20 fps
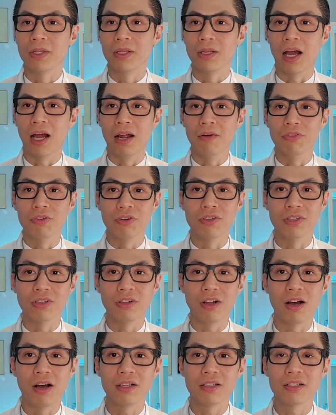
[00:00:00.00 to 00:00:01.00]
I've learned a
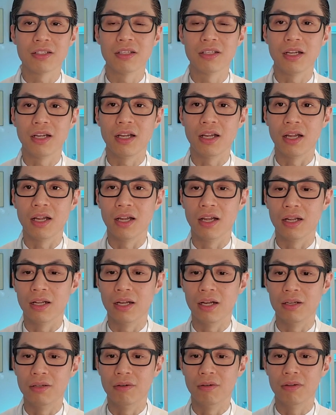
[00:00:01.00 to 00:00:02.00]
lot, and
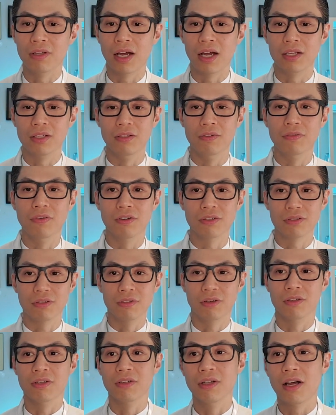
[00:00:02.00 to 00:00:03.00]
I know that you've also
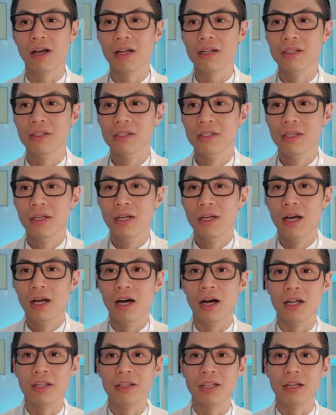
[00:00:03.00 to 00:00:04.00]
learned a lot.
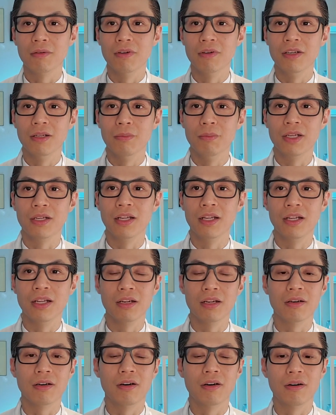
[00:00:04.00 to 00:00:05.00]
I think we're in the
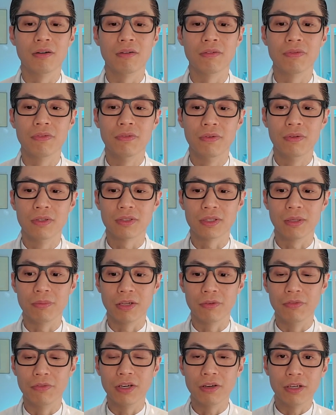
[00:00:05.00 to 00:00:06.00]
beginning of
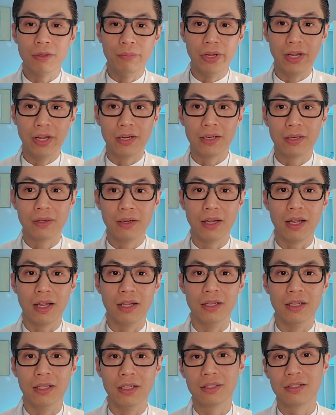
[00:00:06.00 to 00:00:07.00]
something very big,
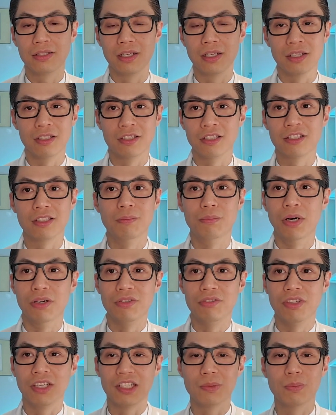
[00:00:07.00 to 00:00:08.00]
and this thing is just
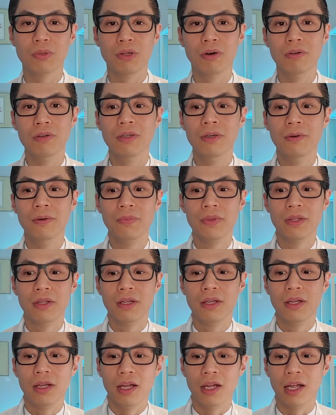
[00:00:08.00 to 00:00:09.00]
about to explode.
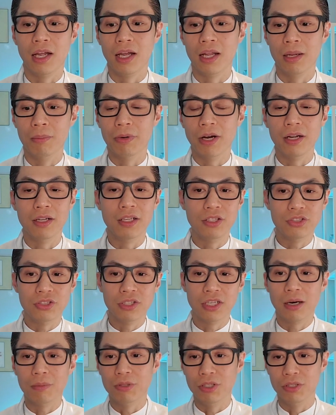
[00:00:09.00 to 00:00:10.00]
And I need your
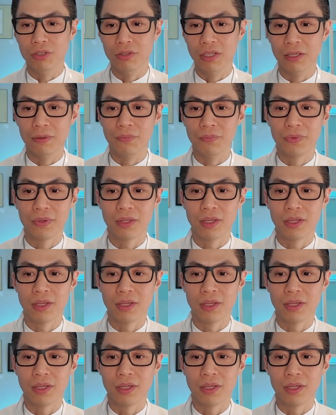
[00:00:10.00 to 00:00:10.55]
help to do it.